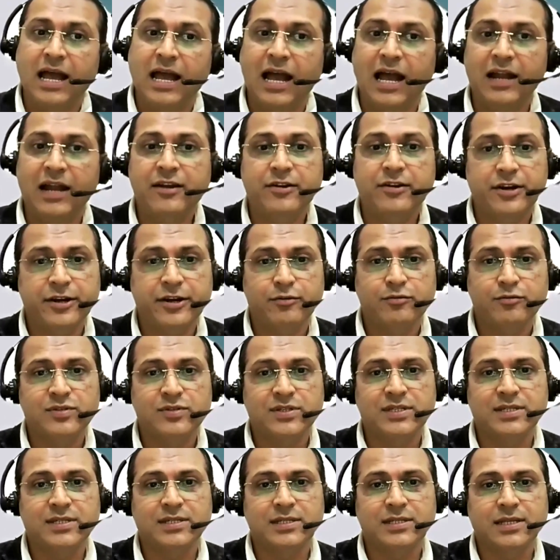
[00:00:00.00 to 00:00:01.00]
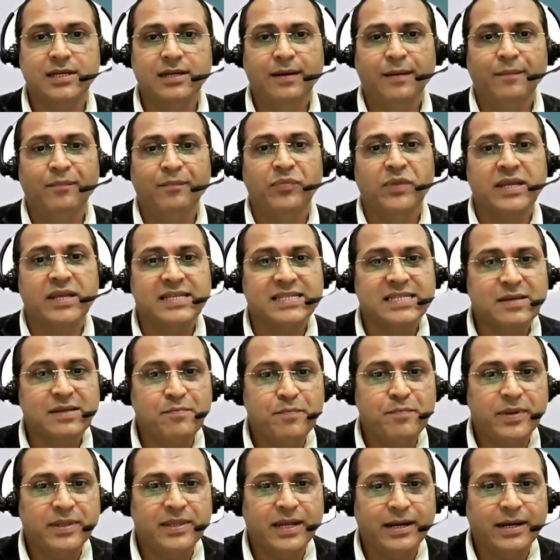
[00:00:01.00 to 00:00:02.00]
and reduces the
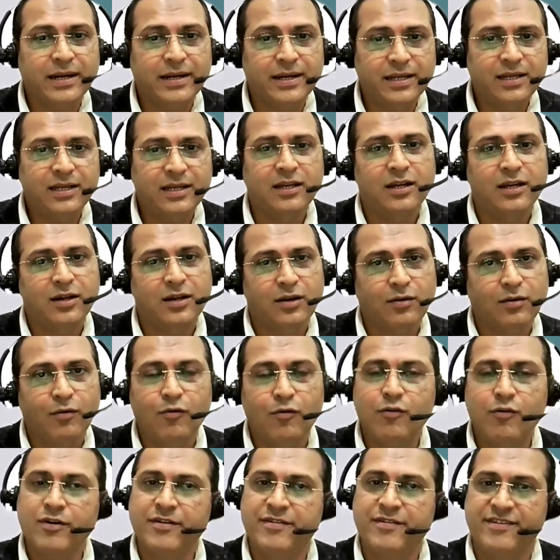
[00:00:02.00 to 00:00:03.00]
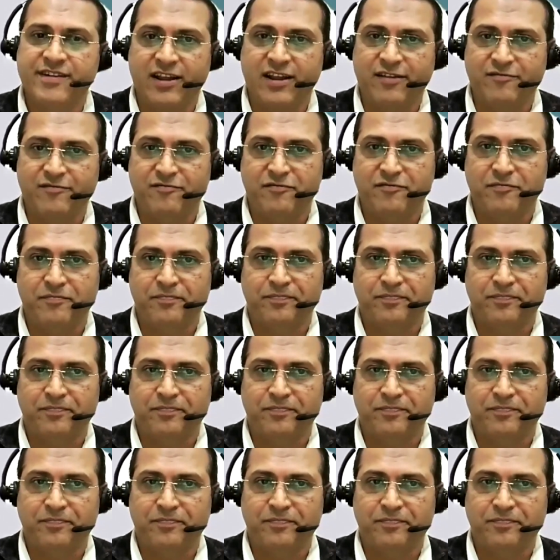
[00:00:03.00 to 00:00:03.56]
sympathetic overdrive.